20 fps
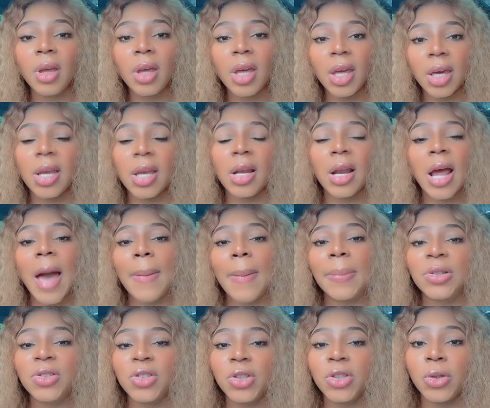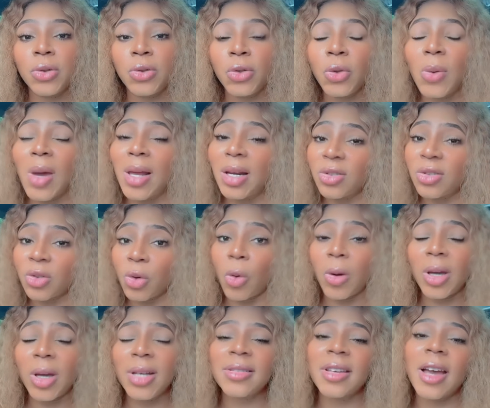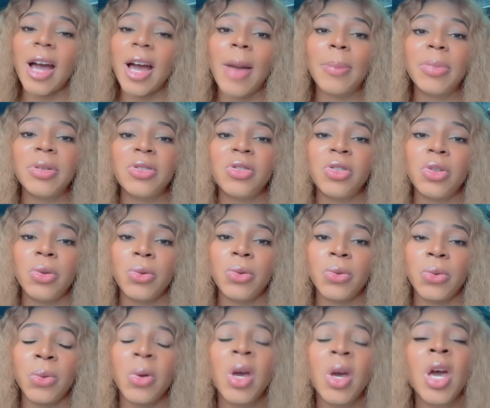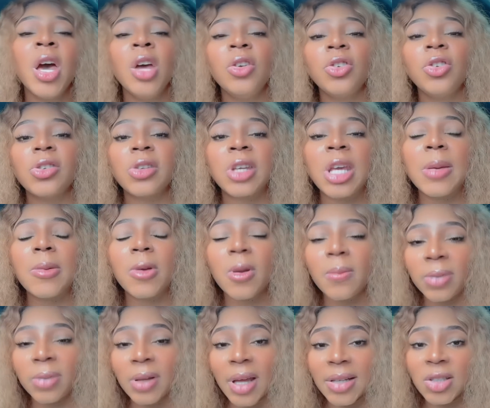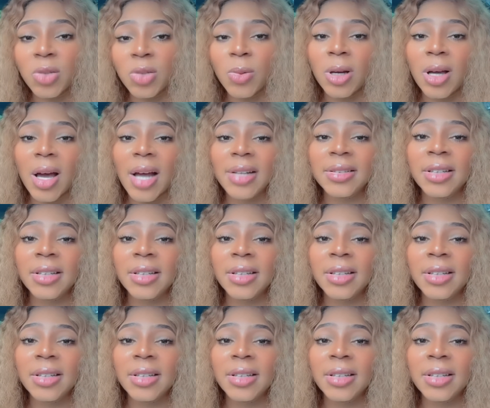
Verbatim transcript: it can happen to you too and it's going to happen to you too just keep complying to what god